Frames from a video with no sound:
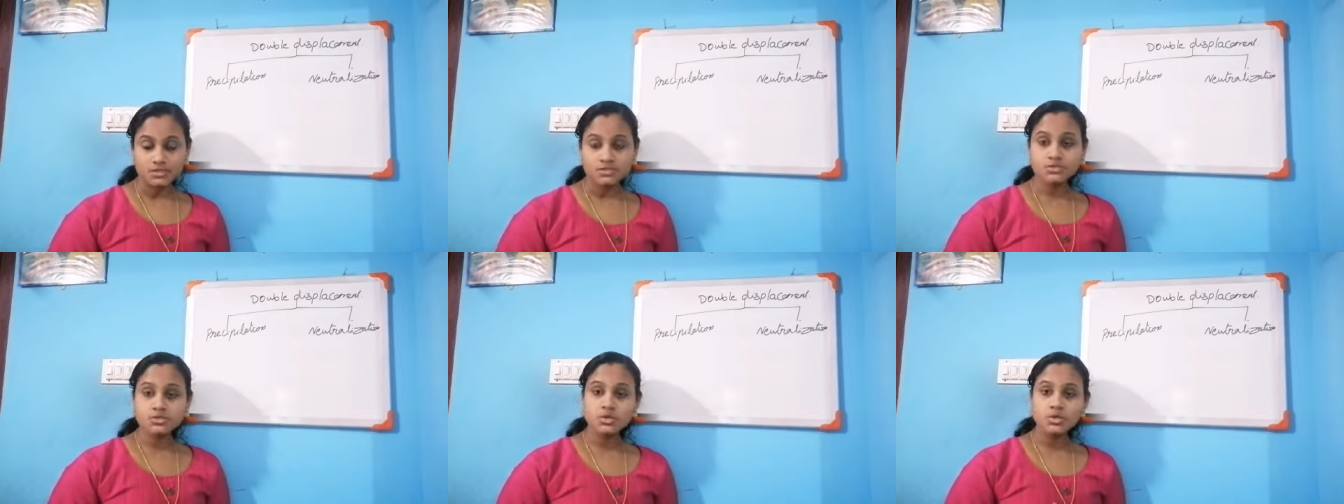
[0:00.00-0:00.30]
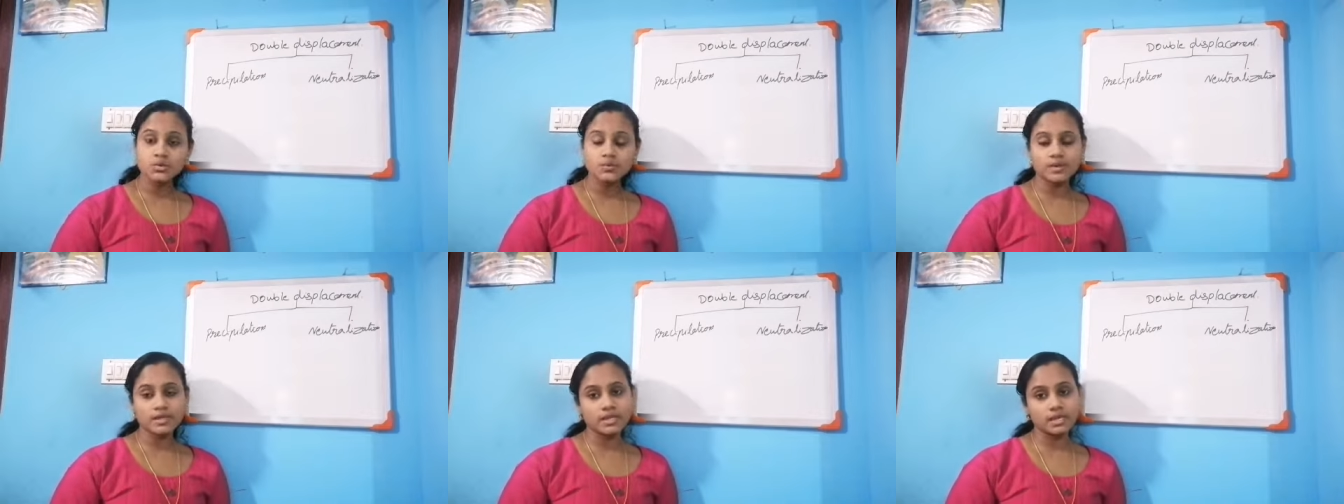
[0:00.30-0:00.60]

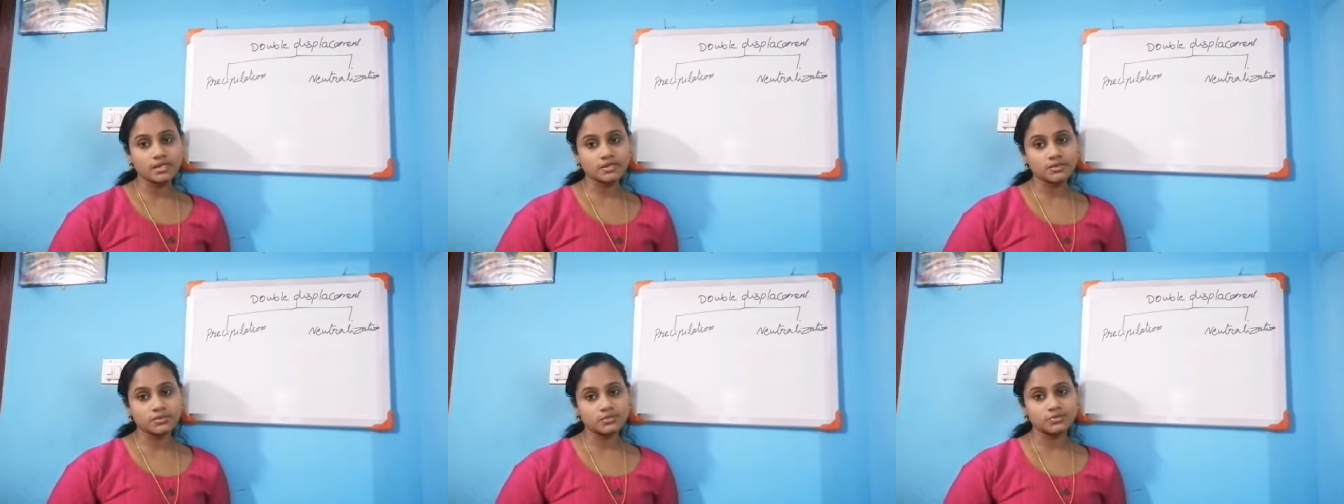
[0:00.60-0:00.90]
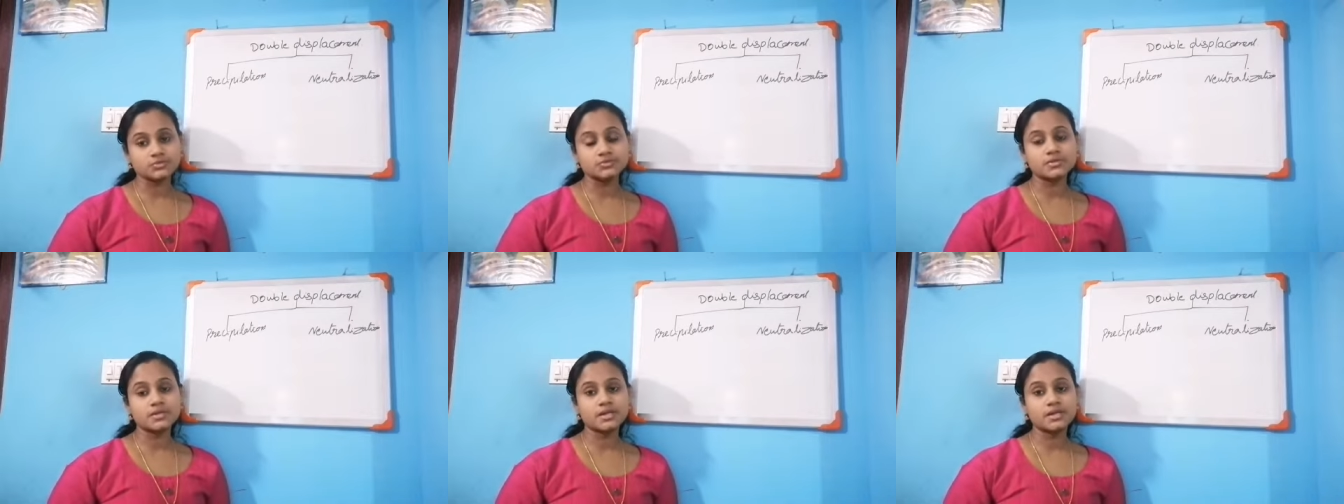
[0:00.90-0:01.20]
So we can
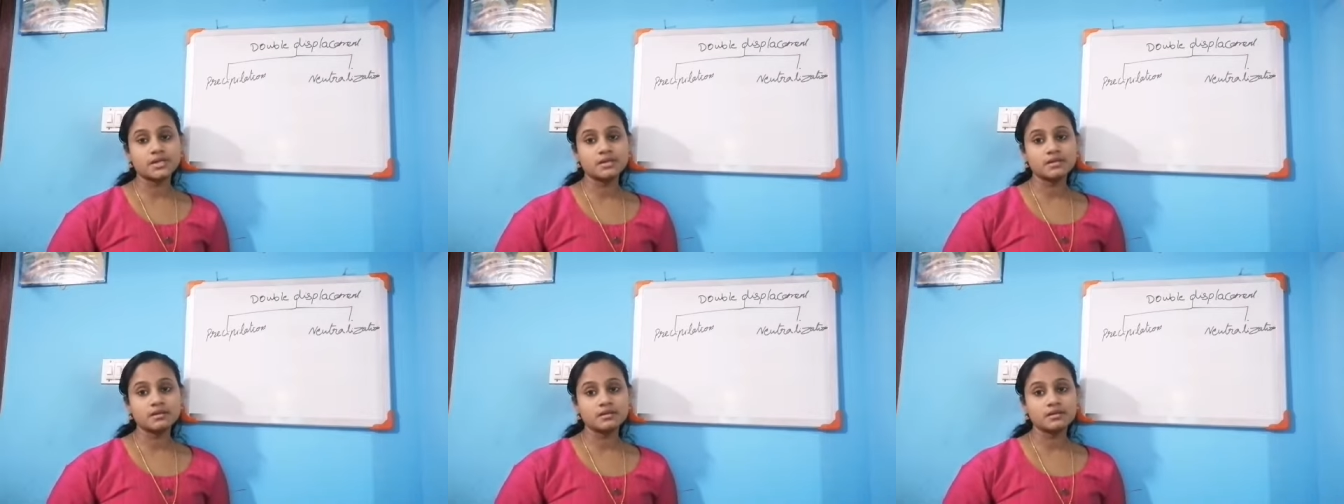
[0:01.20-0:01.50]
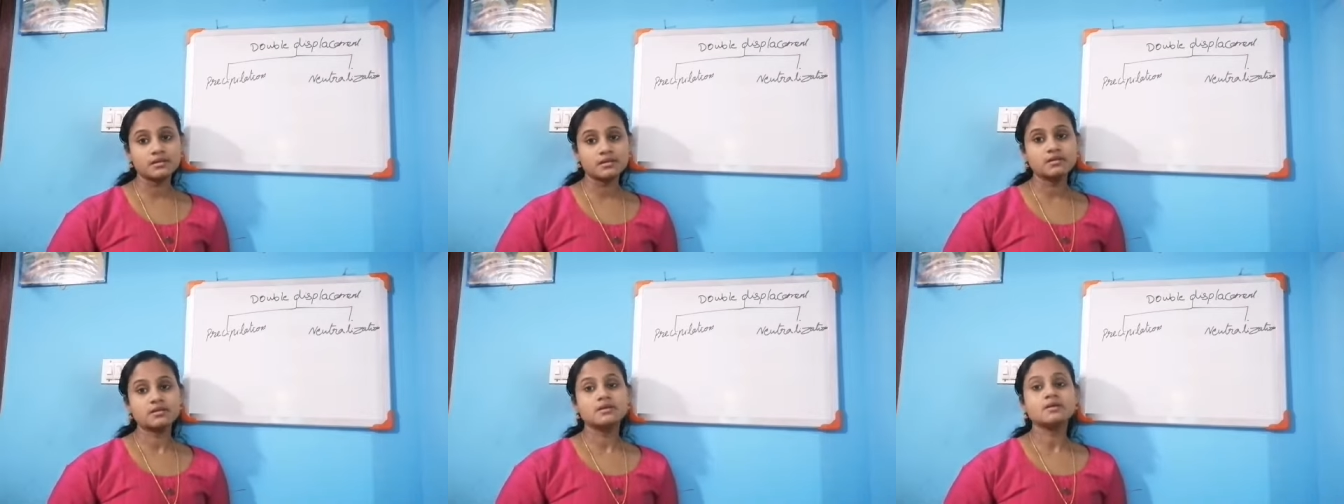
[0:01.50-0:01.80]
go to the
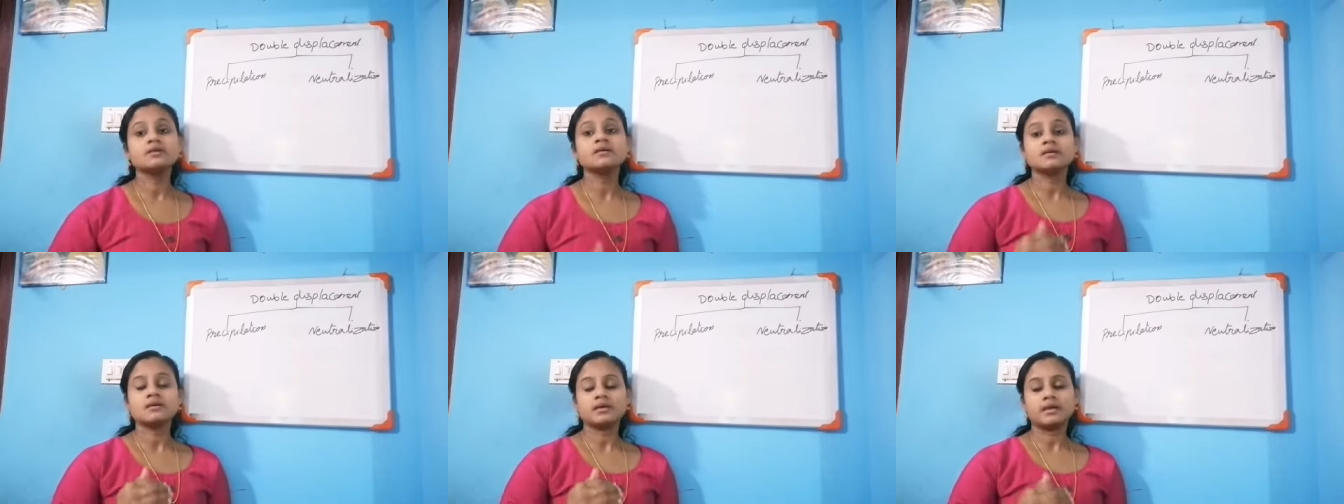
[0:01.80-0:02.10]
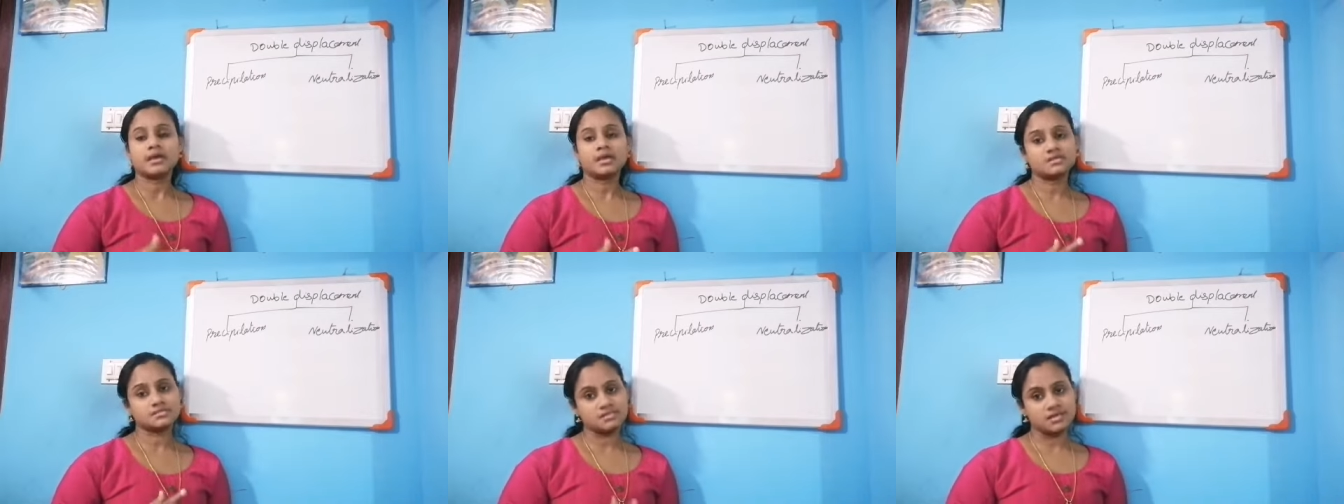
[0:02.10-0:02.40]

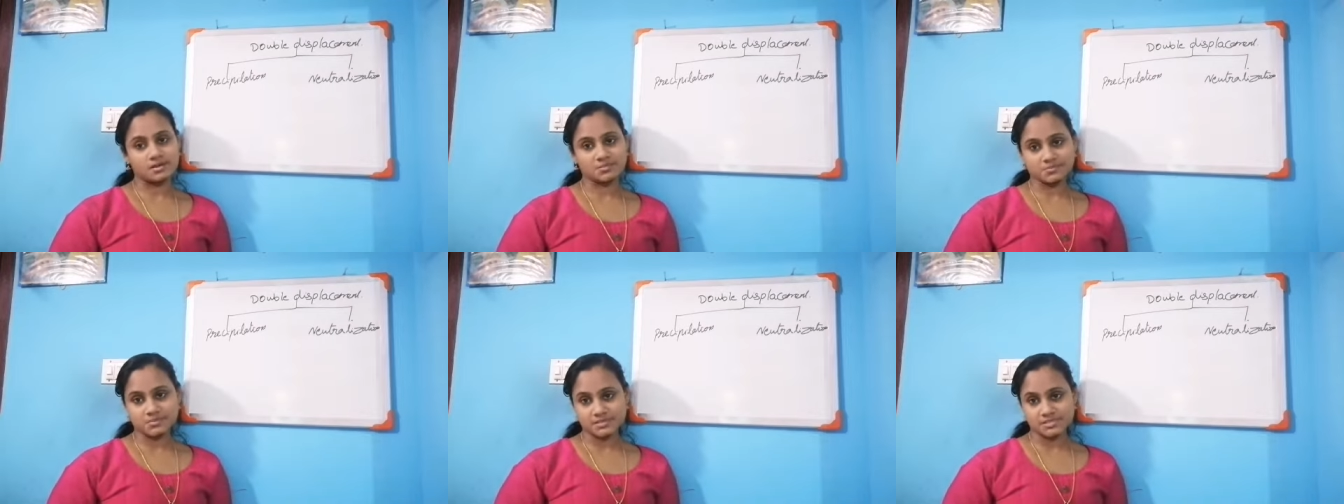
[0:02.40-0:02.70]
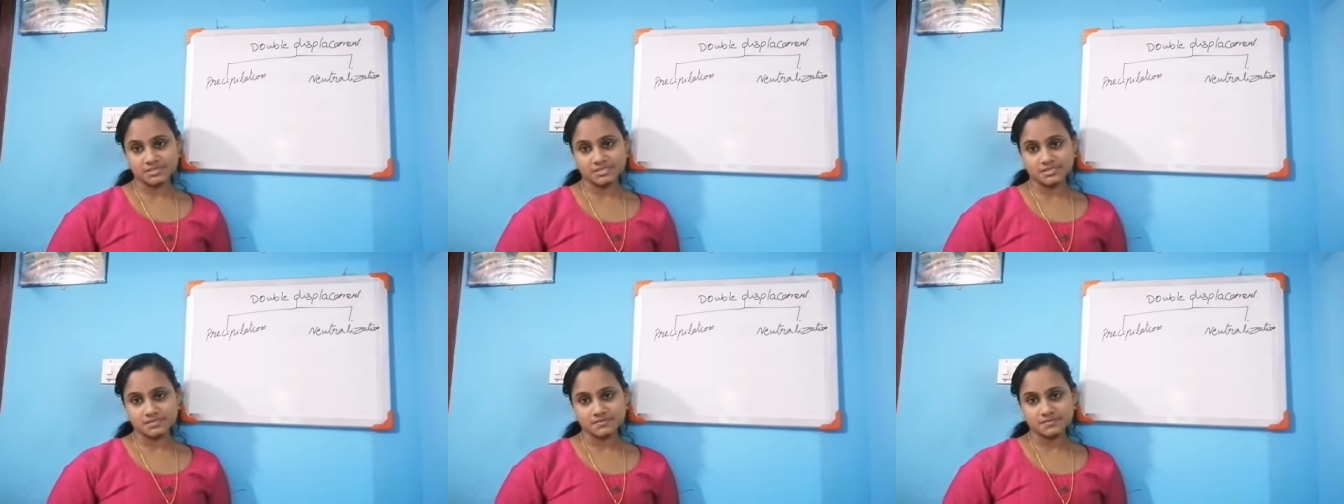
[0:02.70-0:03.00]

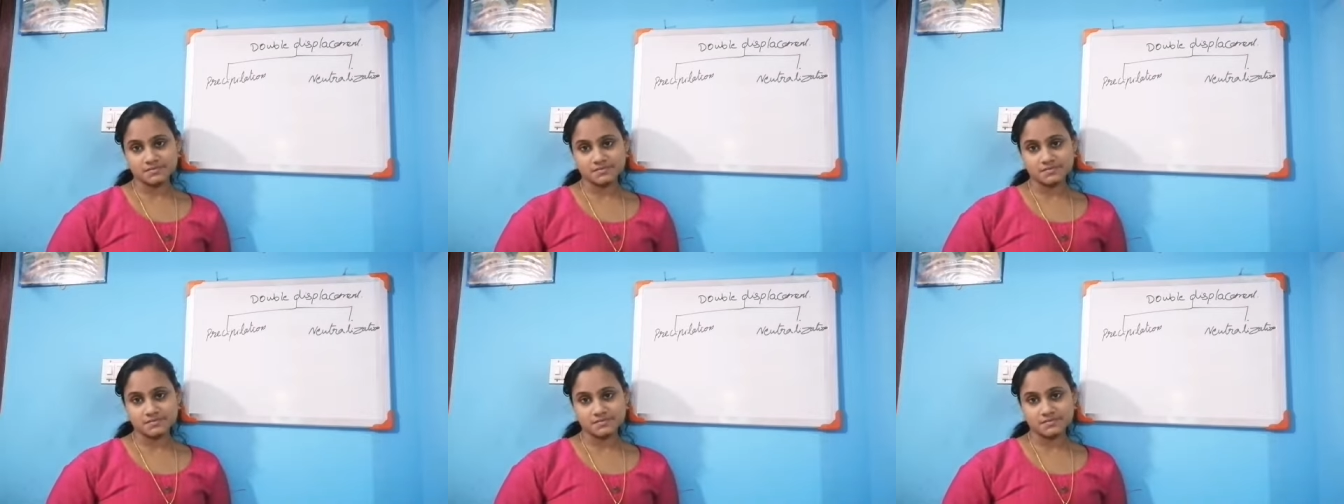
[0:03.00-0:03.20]
examples.